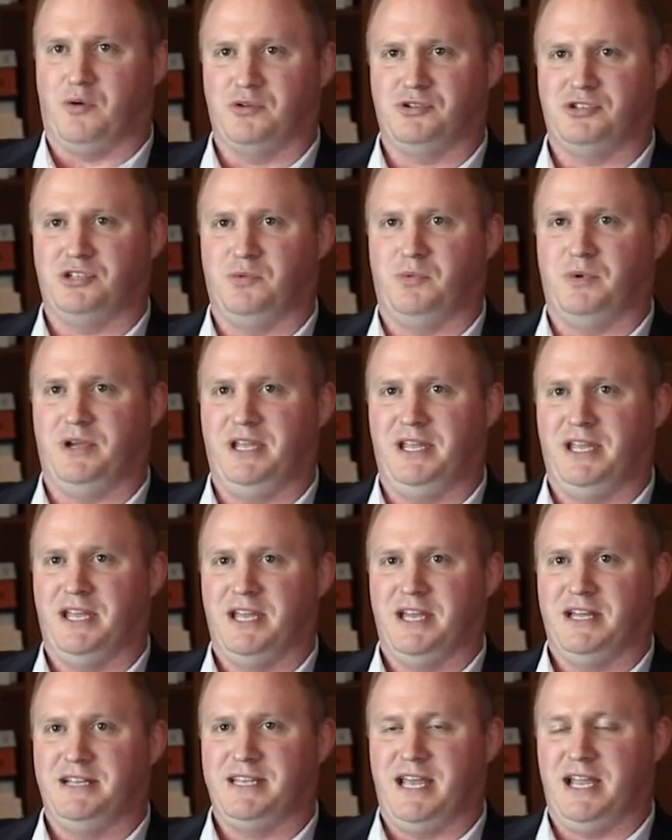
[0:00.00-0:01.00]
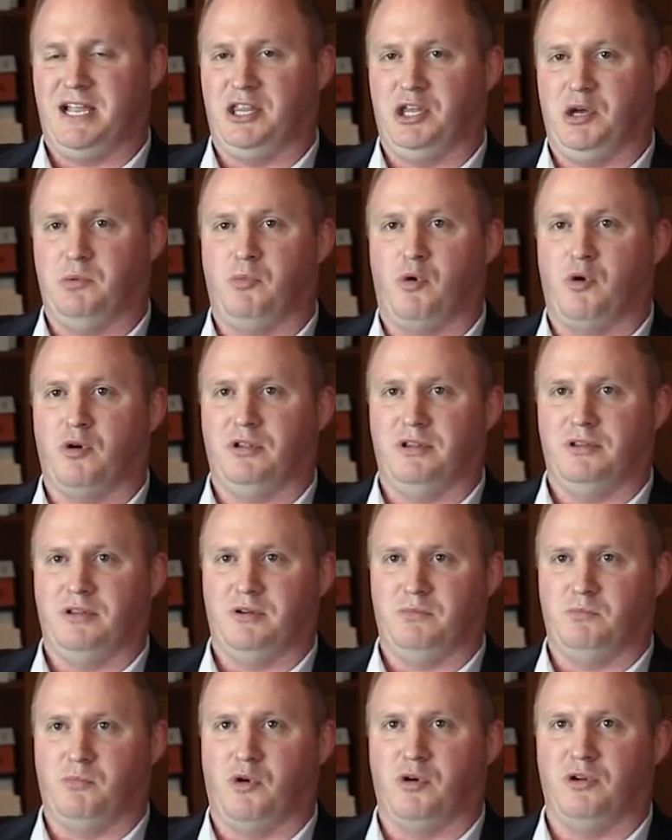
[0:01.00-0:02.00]
should we take a little
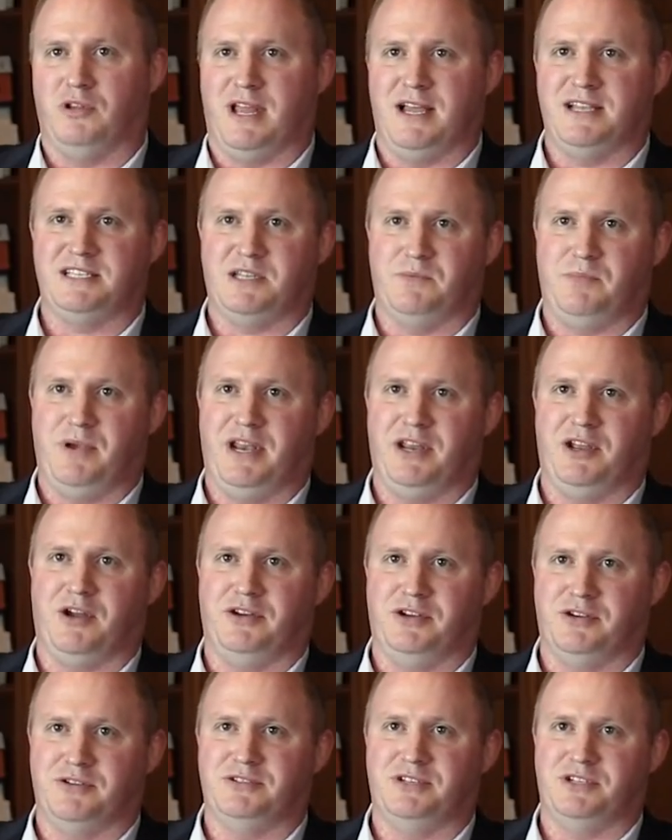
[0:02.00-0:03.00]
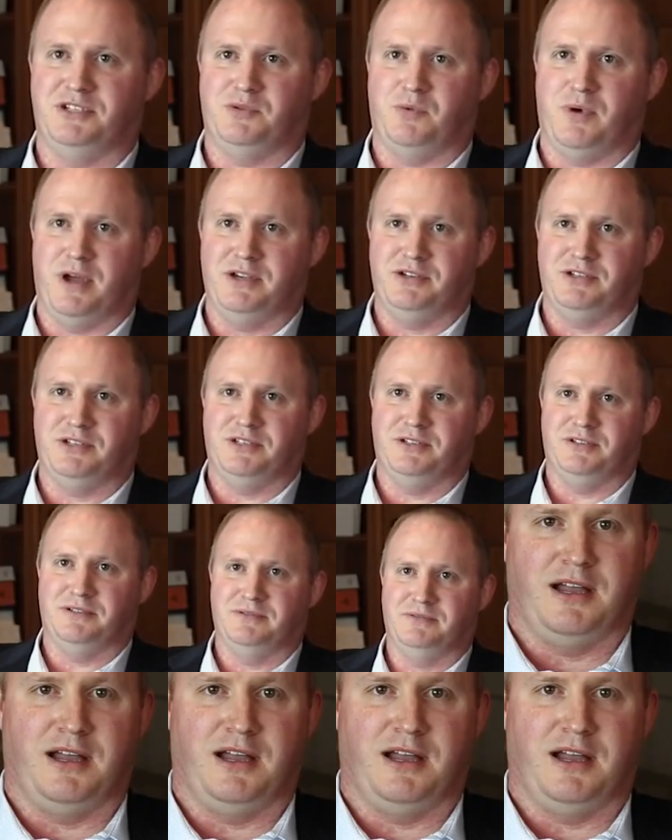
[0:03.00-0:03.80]
more or less depending on your situation?